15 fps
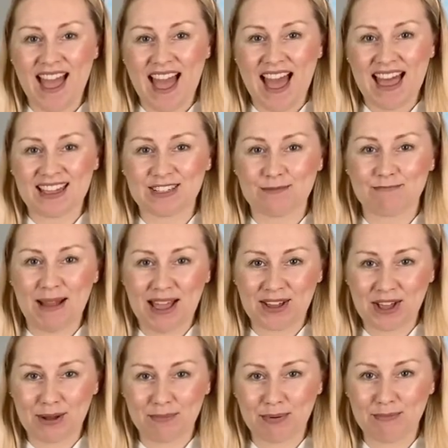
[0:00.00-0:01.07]
and
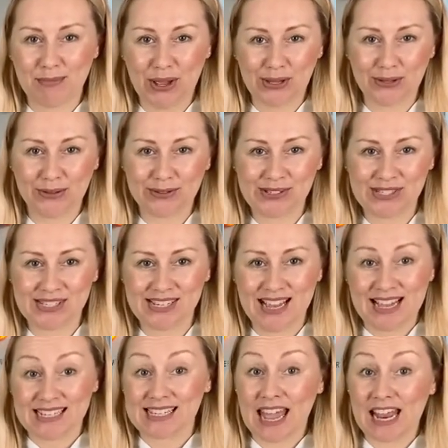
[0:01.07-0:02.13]
backup modes.
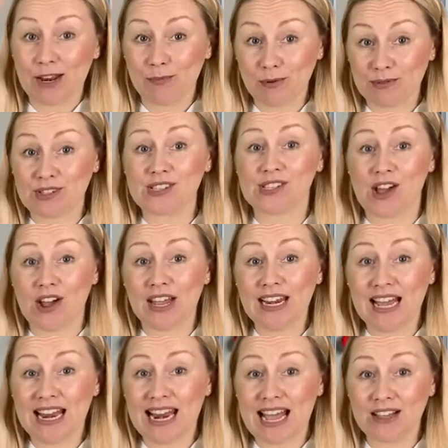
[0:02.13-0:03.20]
Scalable design
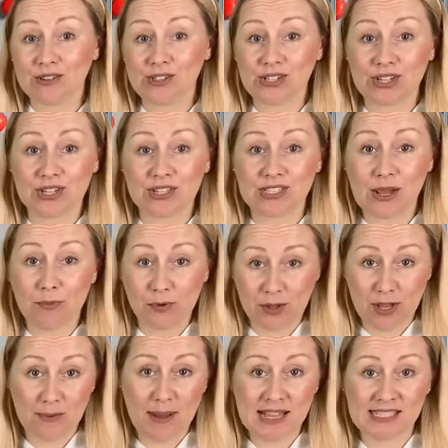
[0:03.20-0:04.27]
allows to double the
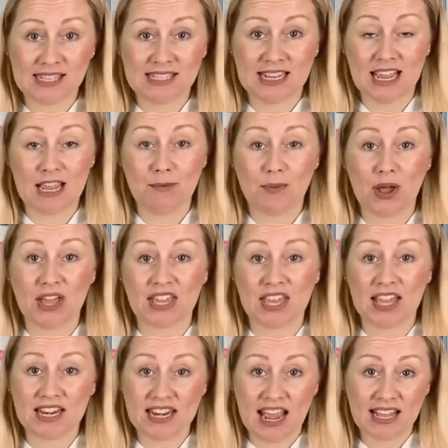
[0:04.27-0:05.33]
capacity by
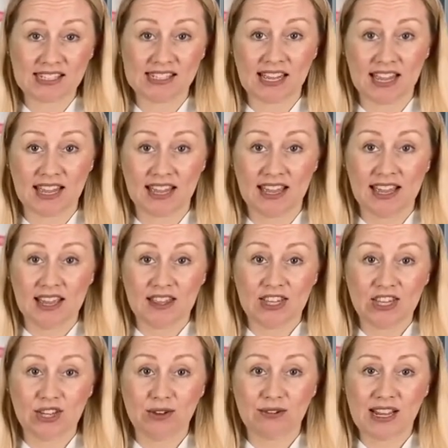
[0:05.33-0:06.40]
connecting the
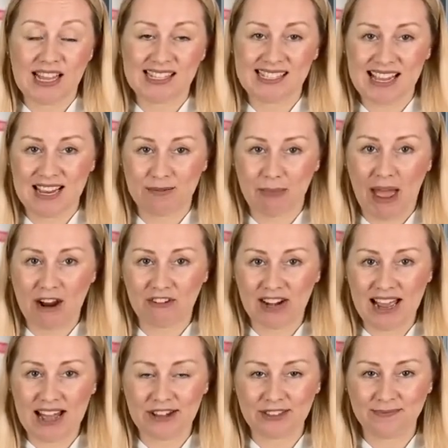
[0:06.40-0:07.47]
units in
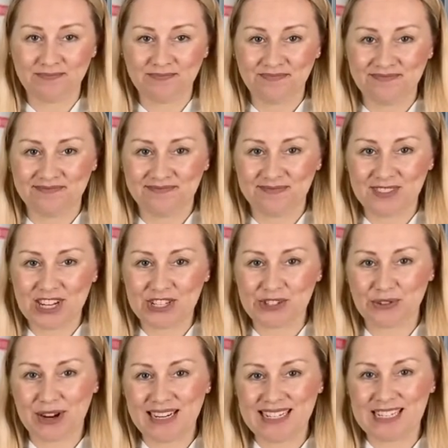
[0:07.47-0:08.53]
parallel.
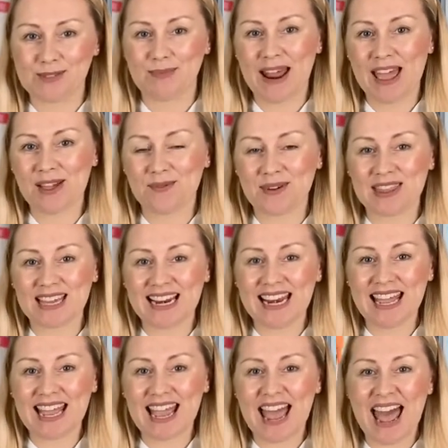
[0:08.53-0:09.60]
Touchscreen display with
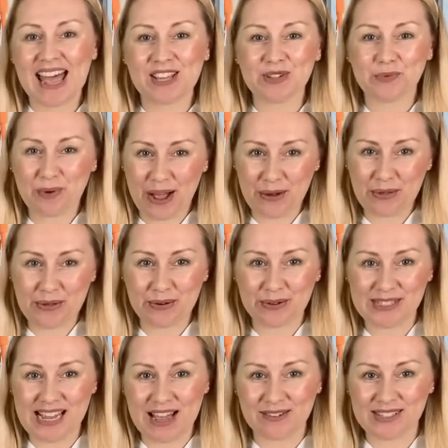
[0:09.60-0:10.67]
clear and well
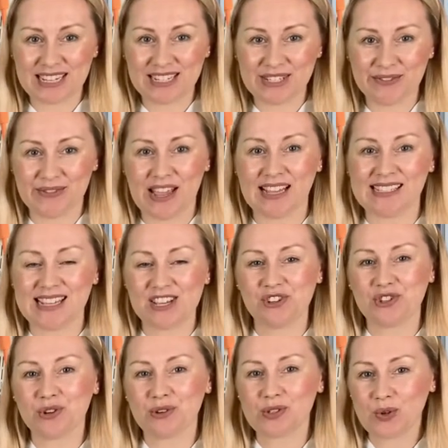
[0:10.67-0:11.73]
thought out interface
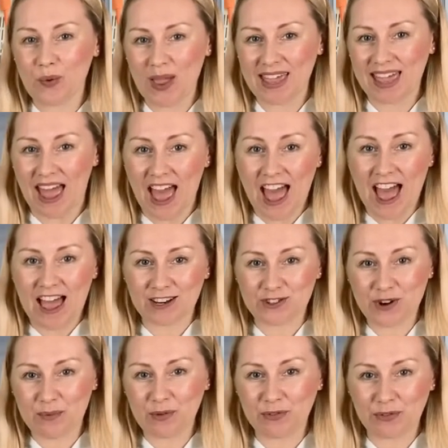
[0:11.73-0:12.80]
ensures quick and
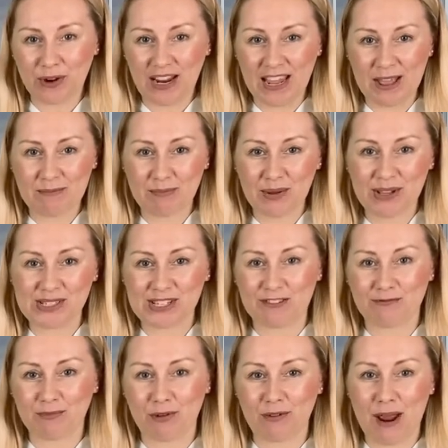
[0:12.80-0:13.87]
trouble-free input of
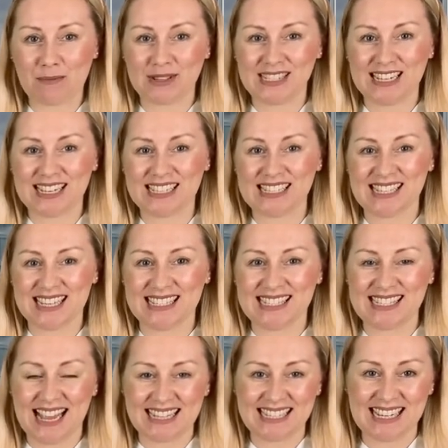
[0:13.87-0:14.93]
parameters and
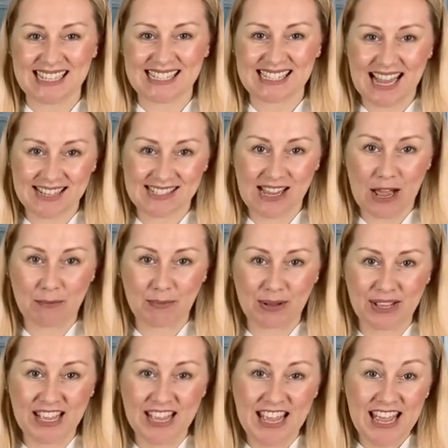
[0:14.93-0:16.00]
setting setup.
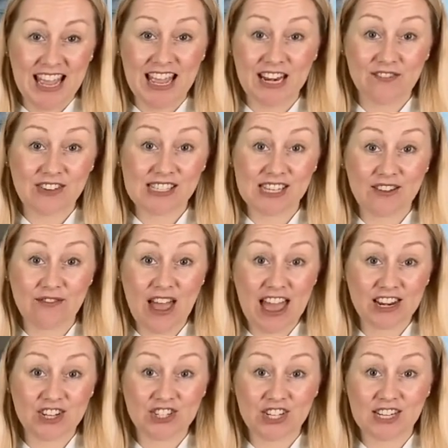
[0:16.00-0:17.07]
Innovative
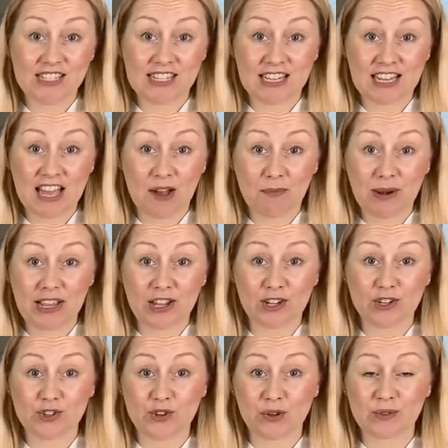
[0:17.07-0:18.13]
energy decoupling
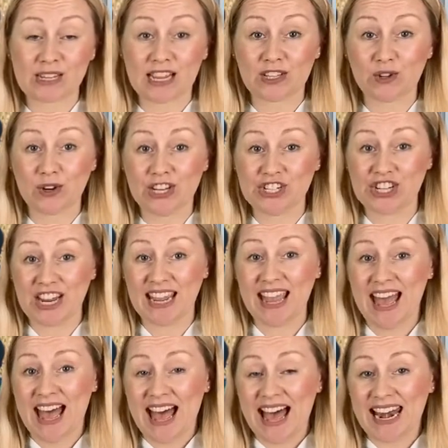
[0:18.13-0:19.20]
control technology
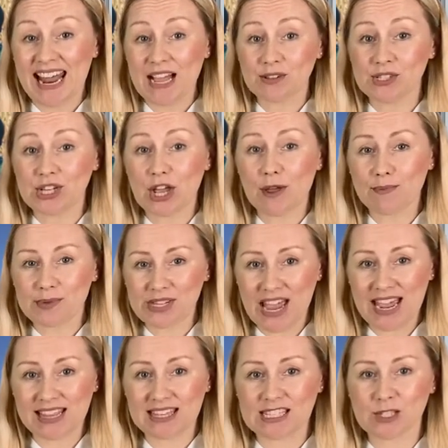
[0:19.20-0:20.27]
allows to
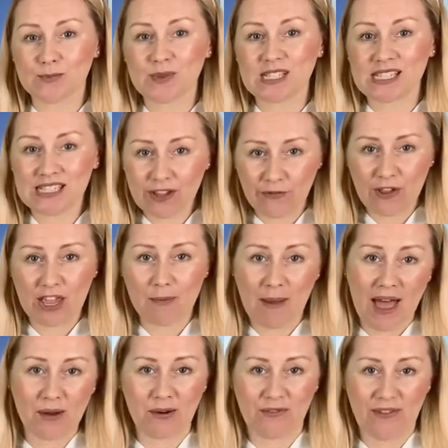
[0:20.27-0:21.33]
obtain the specific
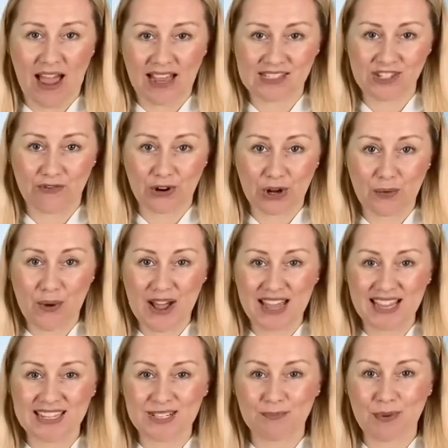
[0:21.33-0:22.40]
power factor
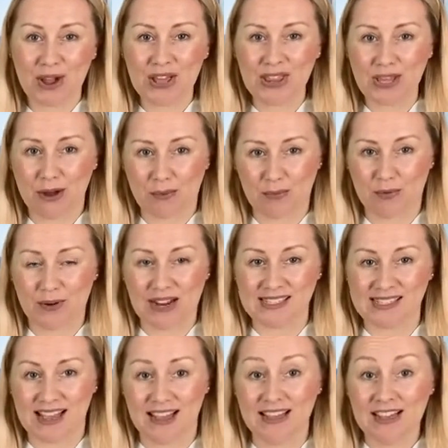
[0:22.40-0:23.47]
required by the
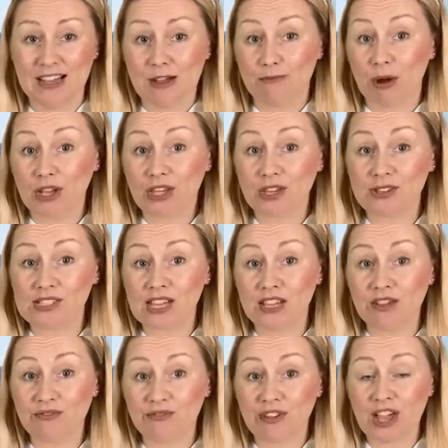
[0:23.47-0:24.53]
operator by using
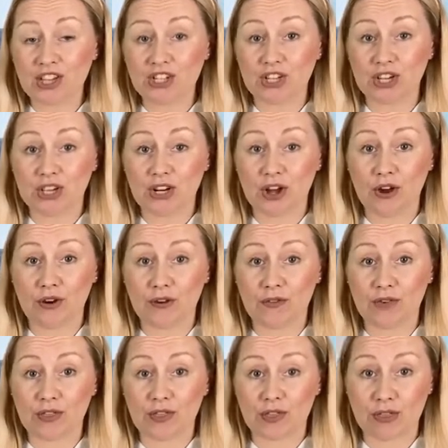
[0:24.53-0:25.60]
conversion of
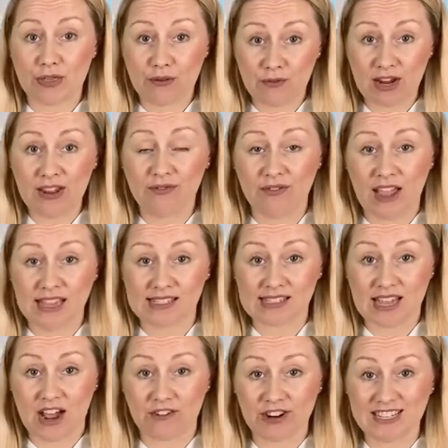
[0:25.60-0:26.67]
the three-phase
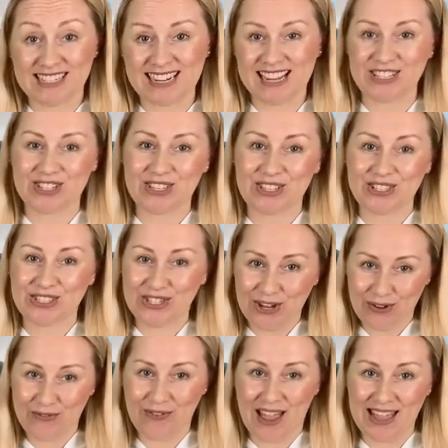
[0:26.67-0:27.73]
current into the
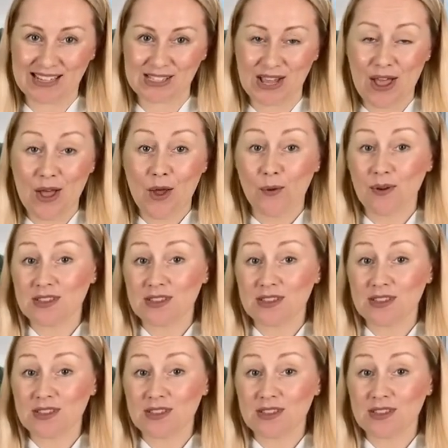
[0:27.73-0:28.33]
two-phase with